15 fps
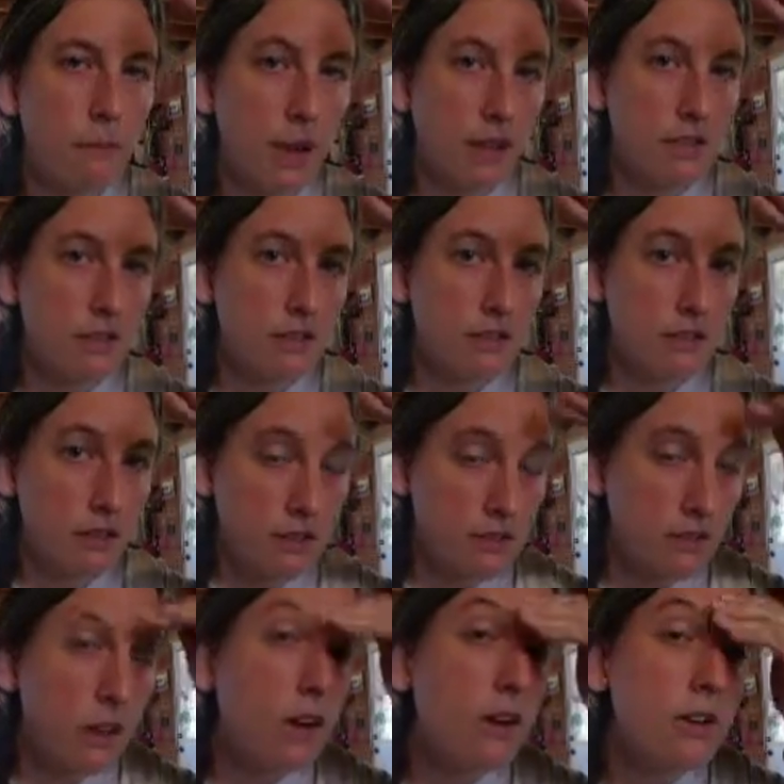pasta sauce
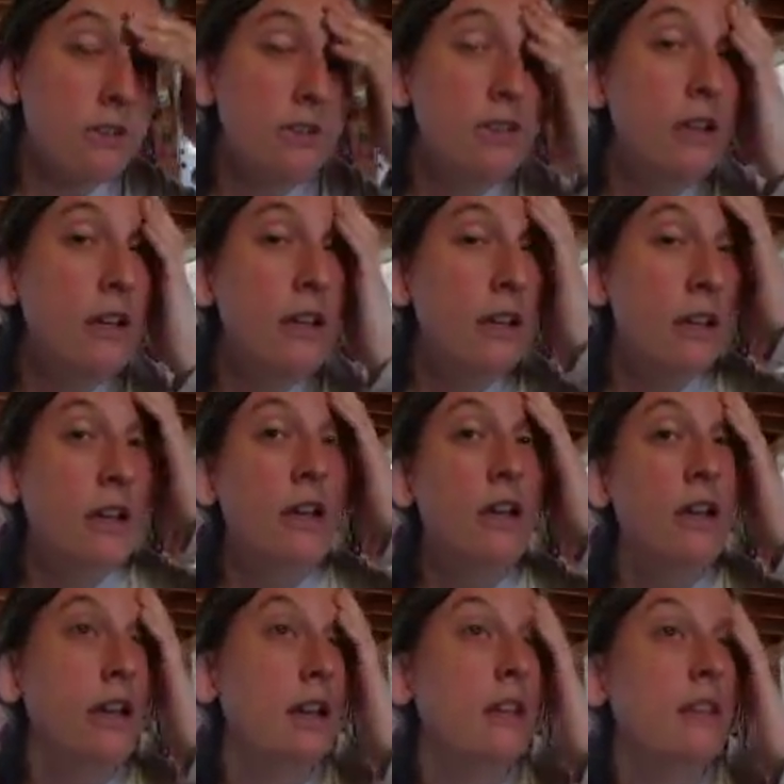jars.
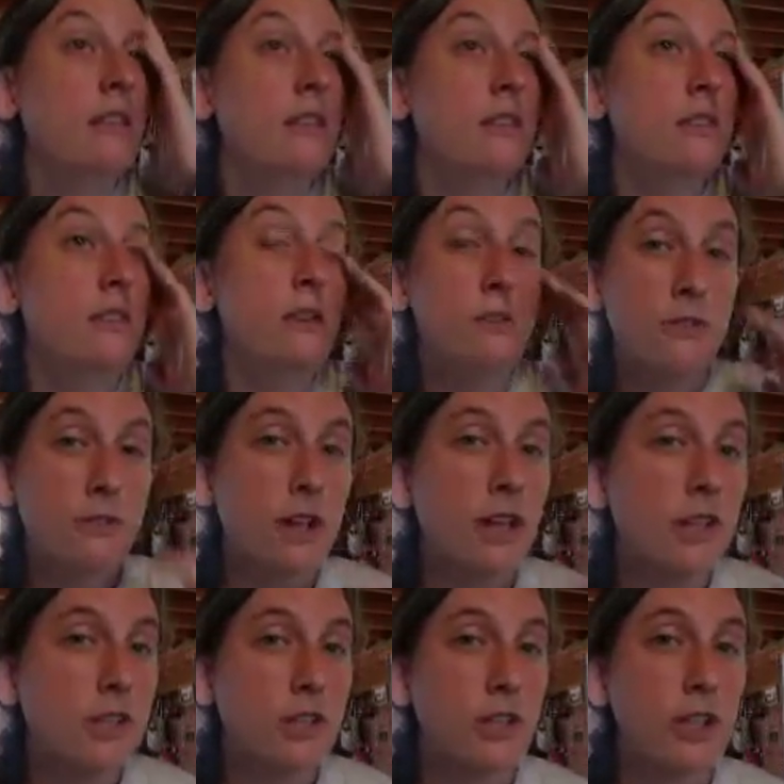Those are
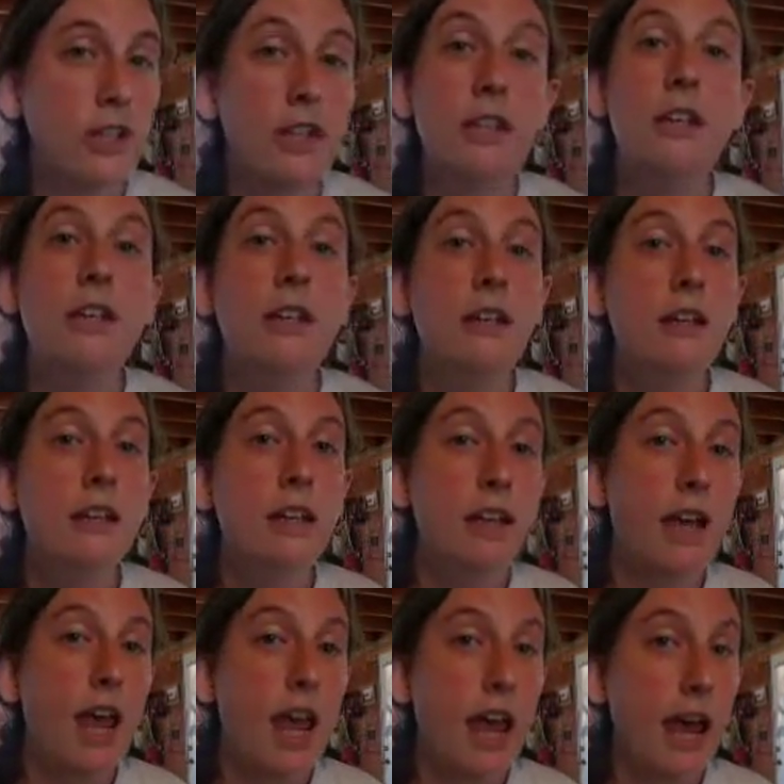actually
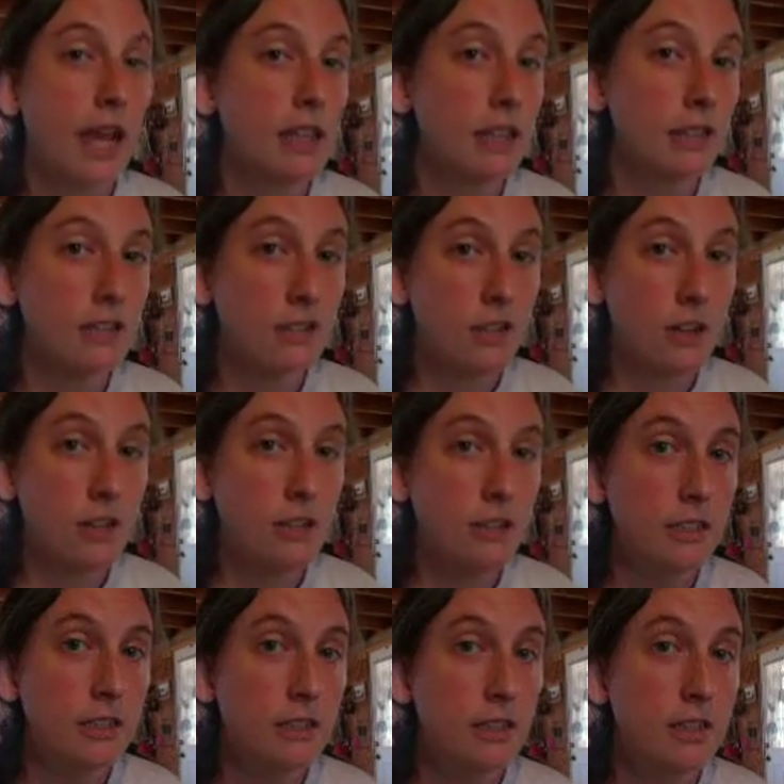Atlas jars.
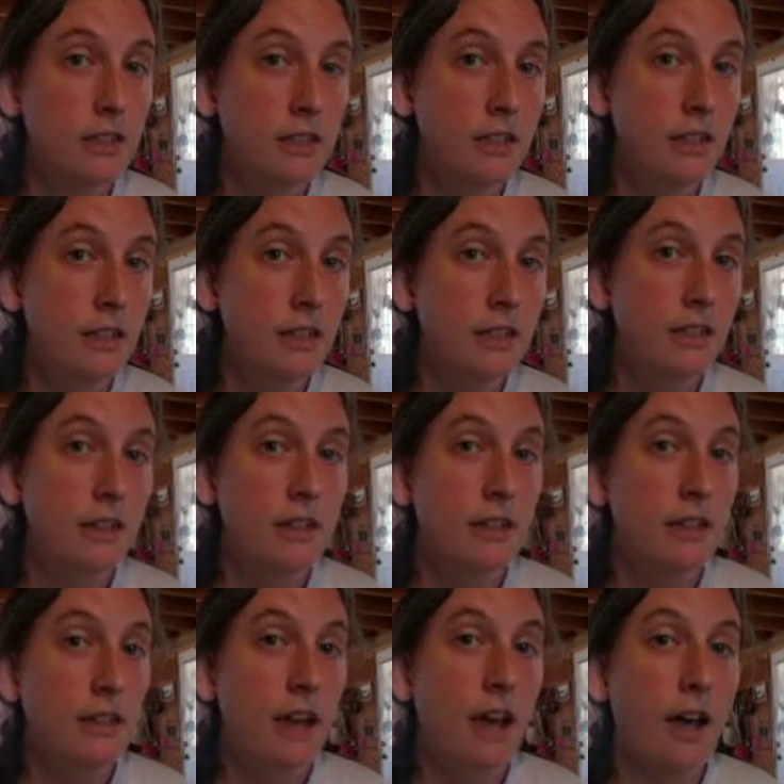
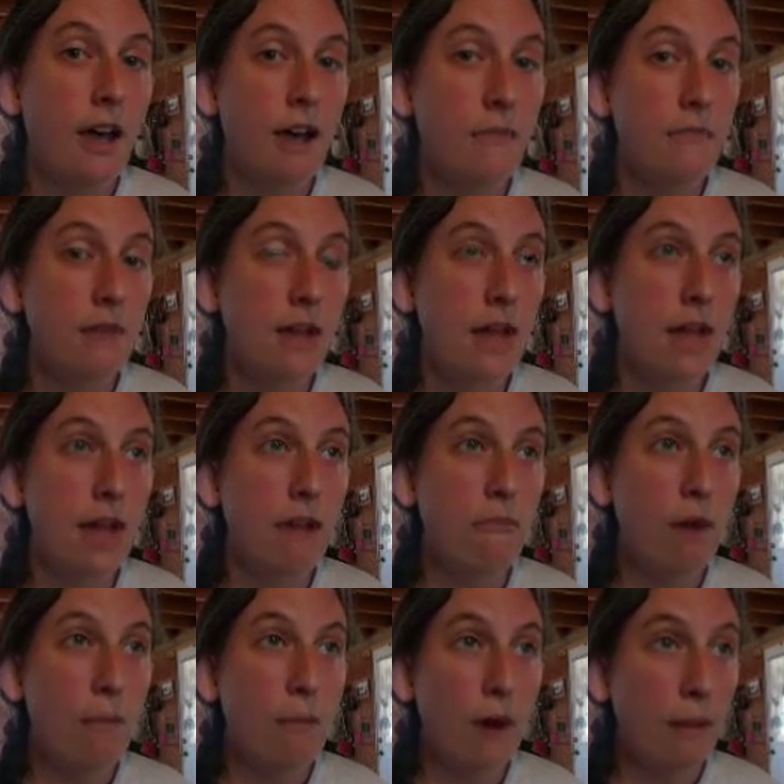And
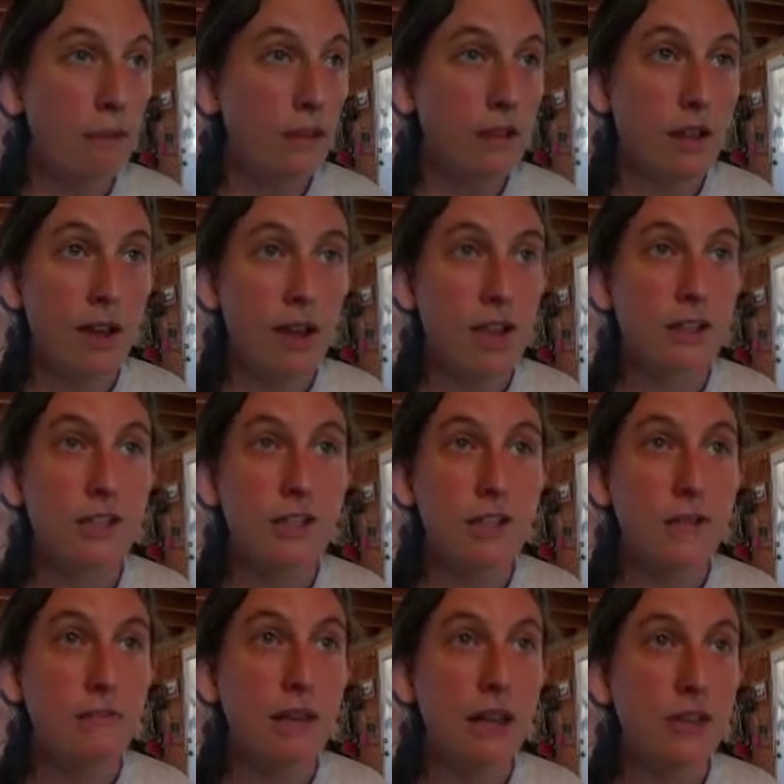my mom-in-law actually
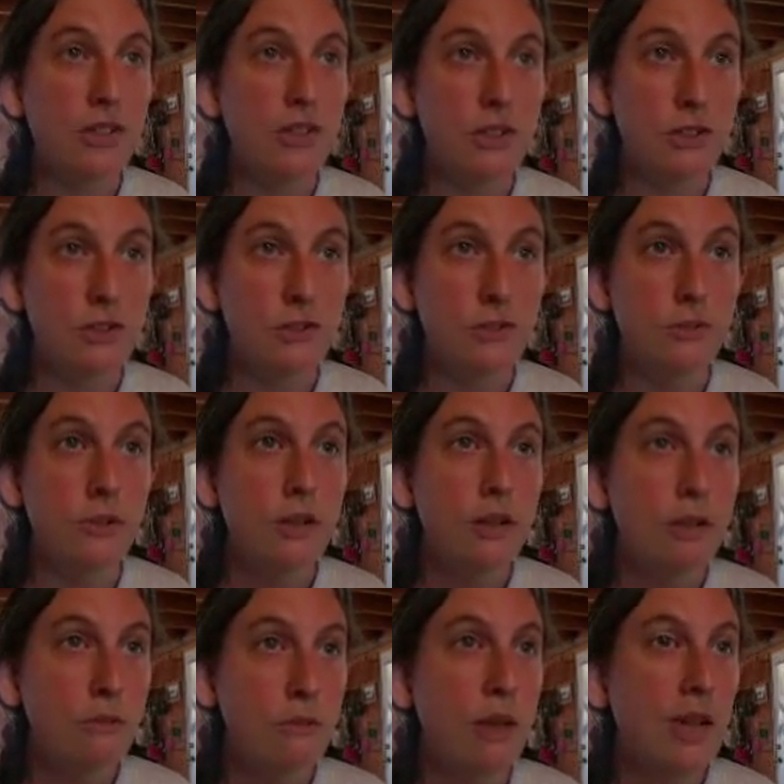managed to
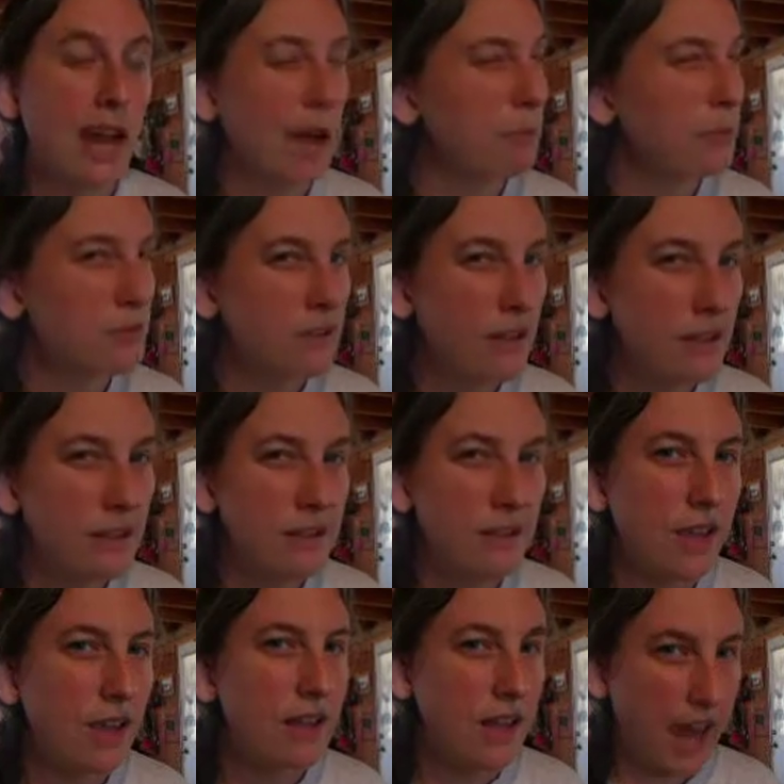make applesauce
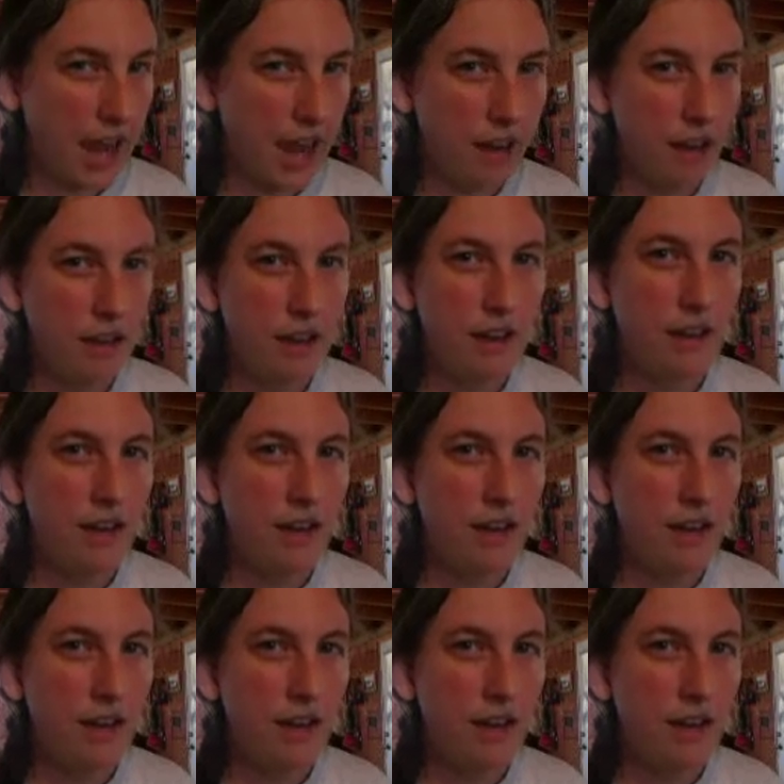and can